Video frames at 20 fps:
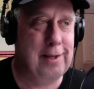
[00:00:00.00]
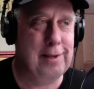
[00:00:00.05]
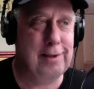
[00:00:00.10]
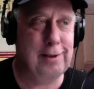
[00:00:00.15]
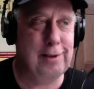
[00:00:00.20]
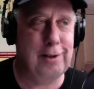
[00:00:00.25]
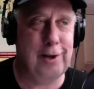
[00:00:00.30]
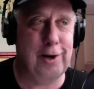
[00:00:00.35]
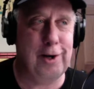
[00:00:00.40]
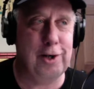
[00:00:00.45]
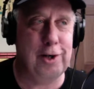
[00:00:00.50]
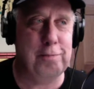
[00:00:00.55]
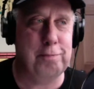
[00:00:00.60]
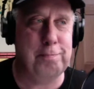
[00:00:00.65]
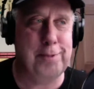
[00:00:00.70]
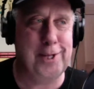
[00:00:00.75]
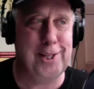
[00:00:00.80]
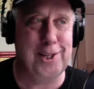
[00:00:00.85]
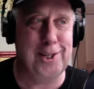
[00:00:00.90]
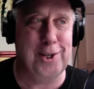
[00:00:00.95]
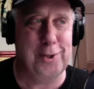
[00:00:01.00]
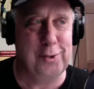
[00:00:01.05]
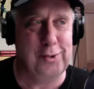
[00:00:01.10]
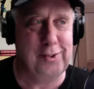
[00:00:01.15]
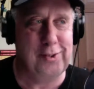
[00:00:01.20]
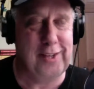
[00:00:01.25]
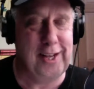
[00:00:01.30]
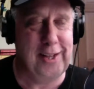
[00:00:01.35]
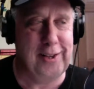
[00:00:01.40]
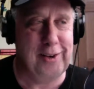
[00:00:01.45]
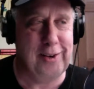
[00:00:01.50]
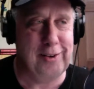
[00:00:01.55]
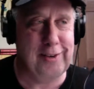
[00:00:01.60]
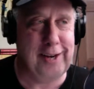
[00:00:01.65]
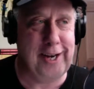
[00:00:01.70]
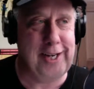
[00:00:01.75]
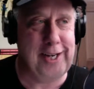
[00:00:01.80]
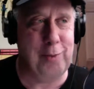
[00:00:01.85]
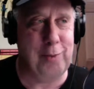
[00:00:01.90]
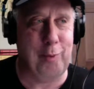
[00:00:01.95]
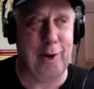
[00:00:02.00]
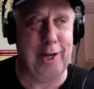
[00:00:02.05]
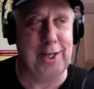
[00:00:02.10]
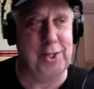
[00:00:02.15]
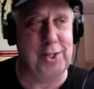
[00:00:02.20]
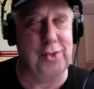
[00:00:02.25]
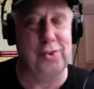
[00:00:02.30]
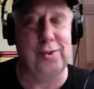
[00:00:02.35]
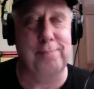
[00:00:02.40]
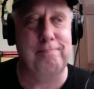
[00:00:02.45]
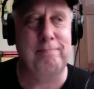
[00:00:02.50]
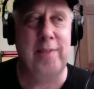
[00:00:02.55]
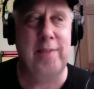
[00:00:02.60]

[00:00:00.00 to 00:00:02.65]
large pillows and their tiny rugs.